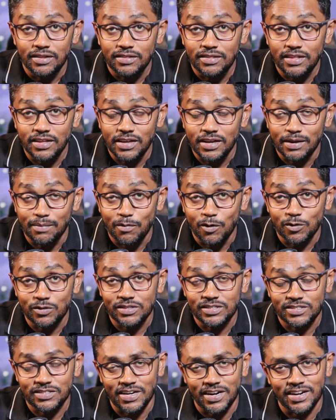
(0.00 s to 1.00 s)
Think about
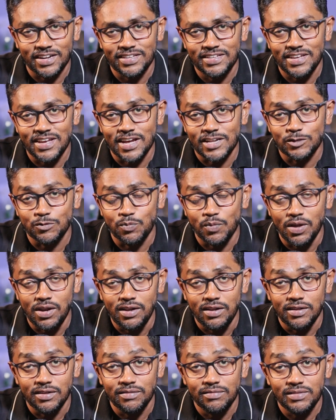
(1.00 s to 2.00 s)
this strategy as well.
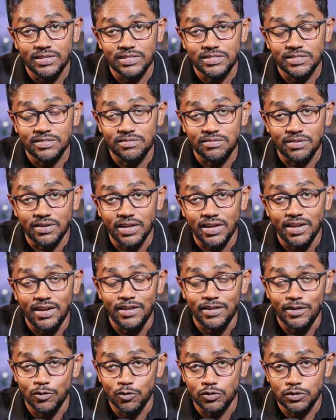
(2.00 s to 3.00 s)
This is really
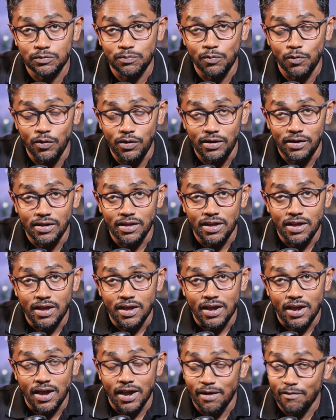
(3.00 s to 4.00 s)
useful,
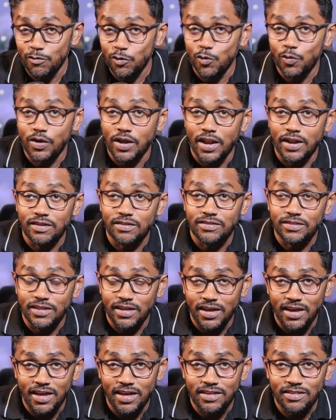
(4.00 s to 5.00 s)
how you can
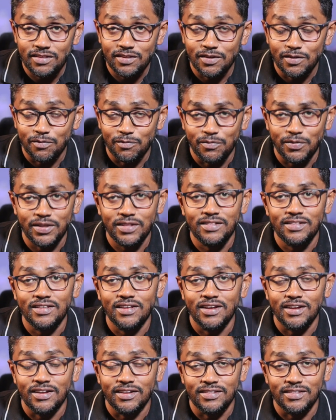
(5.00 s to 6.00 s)
change with
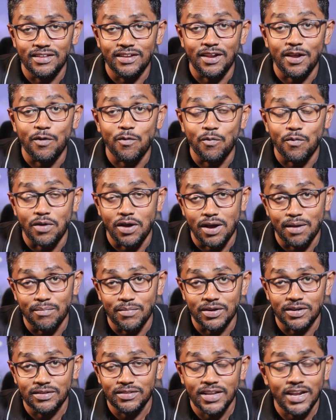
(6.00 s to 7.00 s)
the
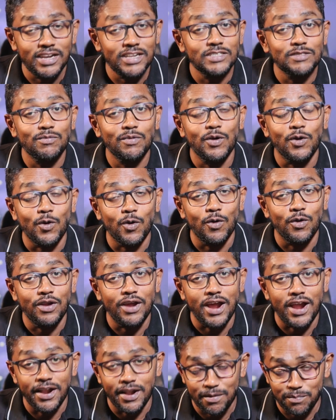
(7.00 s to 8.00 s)
requirement. That is we call
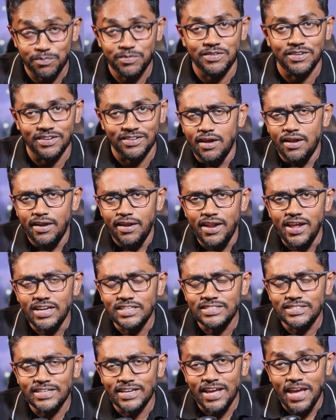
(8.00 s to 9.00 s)
adaptation. Next,